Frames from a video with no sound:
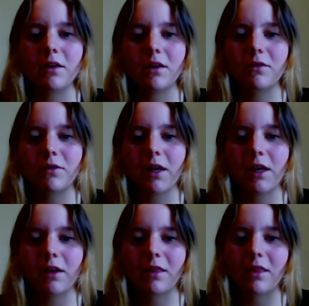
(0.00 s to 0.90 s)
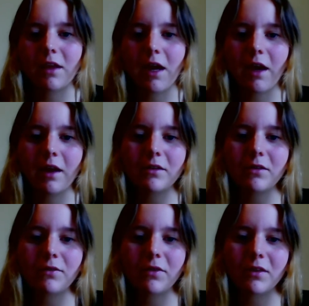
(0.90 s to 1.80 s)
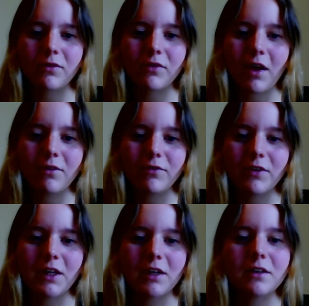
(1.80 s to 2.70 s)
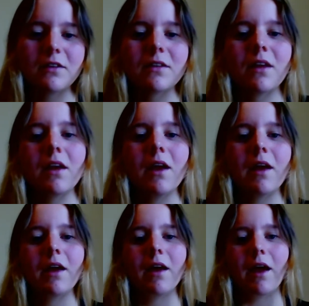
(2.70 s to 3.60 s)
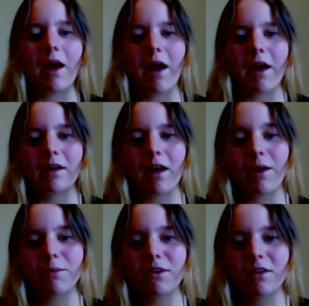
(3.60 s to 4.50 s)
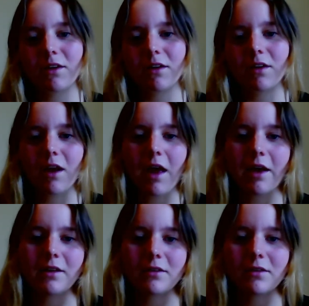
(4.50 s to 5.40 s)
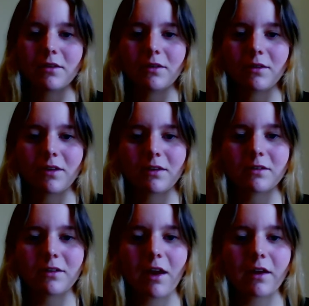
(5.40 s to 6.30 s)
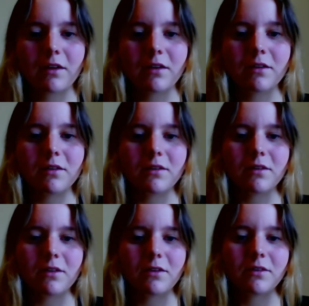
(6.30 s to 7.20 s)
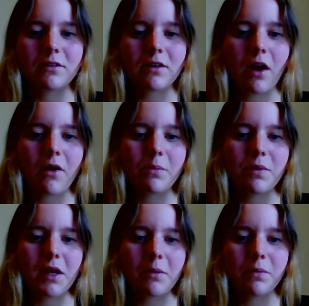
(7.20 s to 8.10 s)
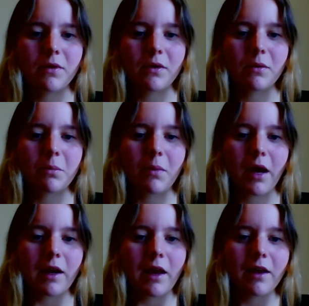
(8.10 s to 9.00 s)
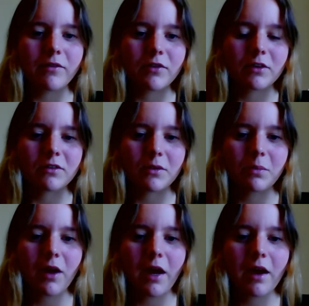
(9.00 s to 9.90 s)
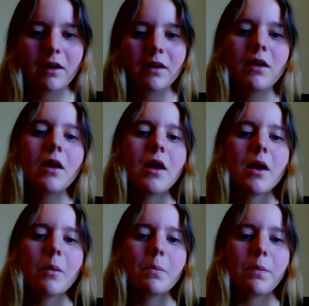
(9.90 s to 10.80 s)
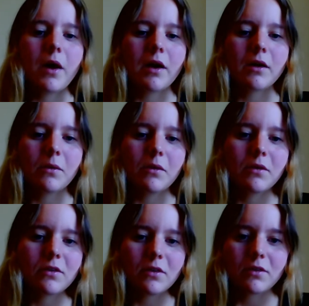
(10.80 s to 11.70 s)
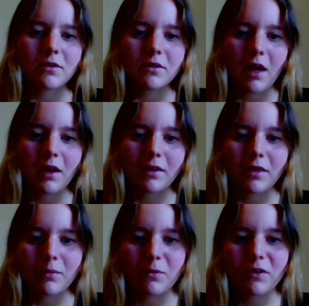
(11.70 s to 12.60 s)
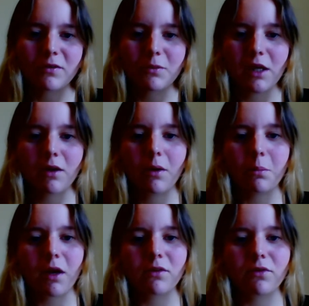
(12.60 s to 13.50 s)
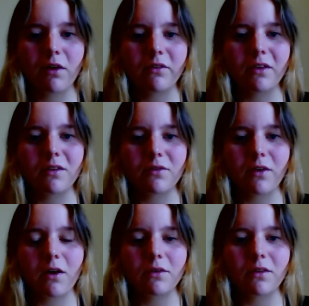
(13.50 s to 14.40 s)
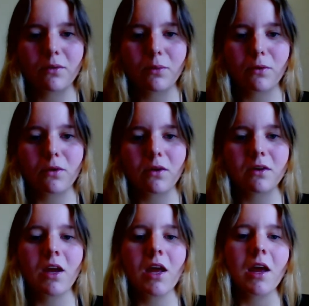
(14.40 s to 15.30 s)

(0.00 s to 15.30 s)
degree in the end of the 5 years, and I would like to use this channel to show people my life in Japan, but also to take them with me on my travels around the world.